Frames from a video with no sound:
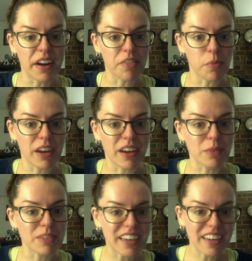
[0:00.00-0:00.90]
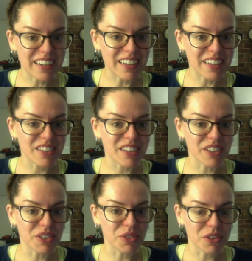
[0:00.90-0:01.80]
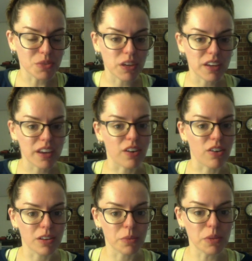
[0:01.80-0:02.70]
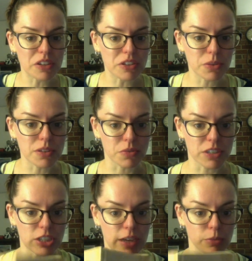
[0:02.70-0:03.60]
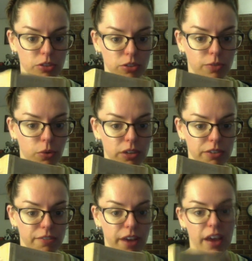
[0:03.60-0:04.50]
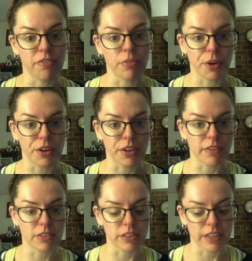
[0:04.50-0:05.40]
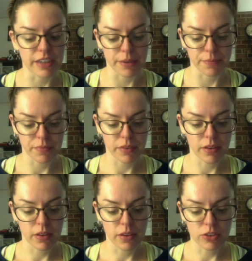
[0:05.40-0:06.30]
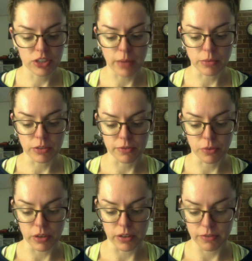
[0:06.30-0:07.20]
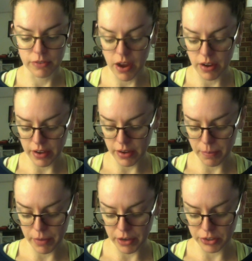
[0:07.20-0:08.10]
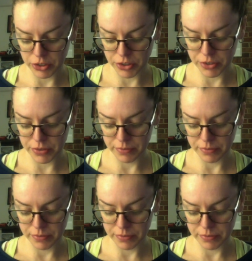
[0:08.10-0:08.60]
Everybody, I'm taking it easy on you this week, and all I'm going to do is read chapters 4 and 5 from our novel Liddy. Chapter 4, Frog in a Butter Churn.